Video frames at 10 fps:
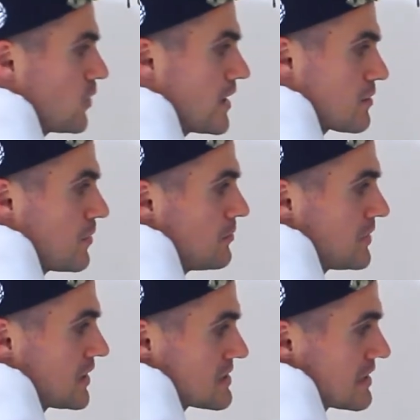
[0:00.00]
width, but
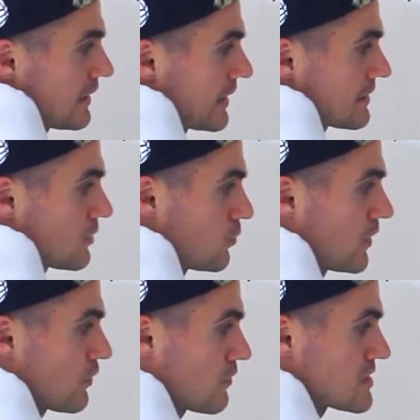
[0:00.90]
because the length and the
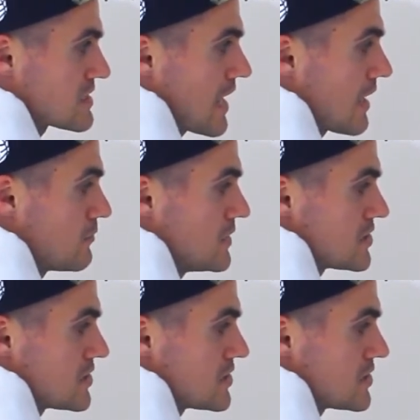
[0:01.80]
width are the same,